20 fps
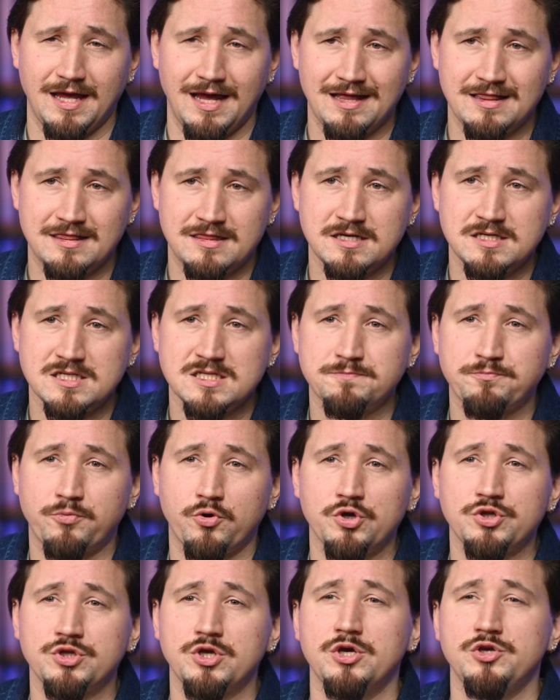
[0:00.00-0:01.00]
At this
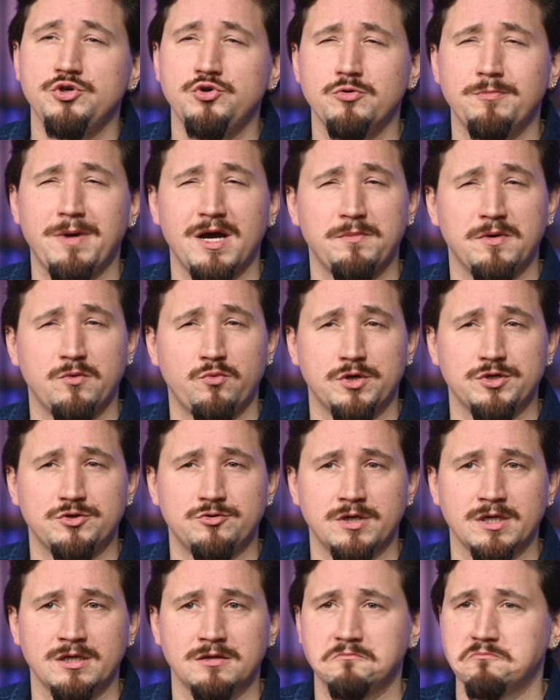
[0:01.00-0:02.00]
point, you might be
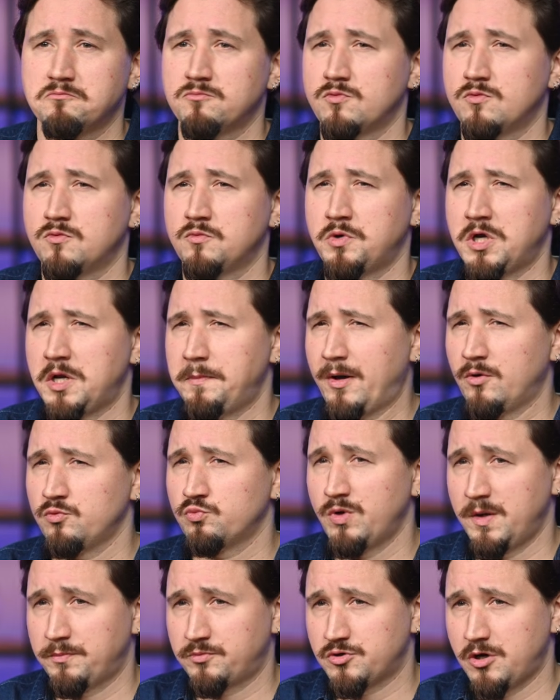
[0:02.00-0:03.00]
wondering, what about
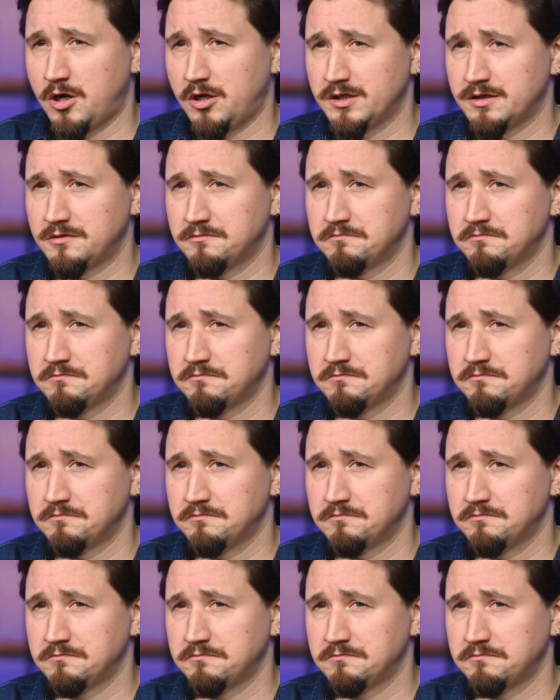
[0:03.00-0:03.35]
web crawling?